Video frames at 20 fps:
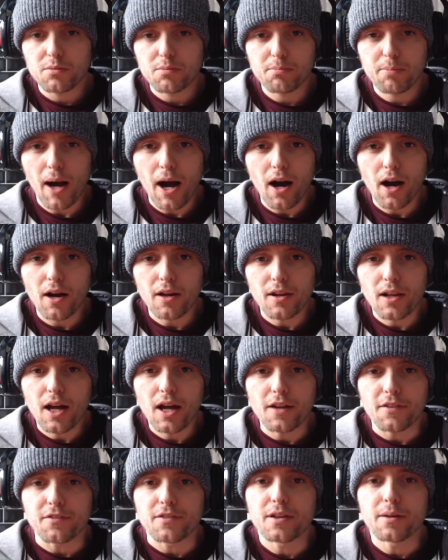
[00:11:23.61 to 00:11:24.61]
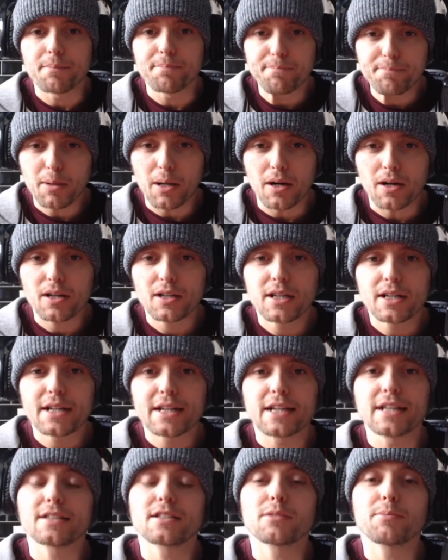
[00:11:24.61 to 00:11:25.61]
part of life. But
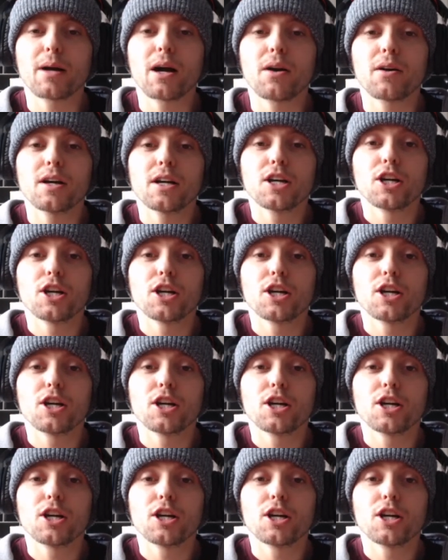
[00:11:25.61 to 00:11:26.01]
it's about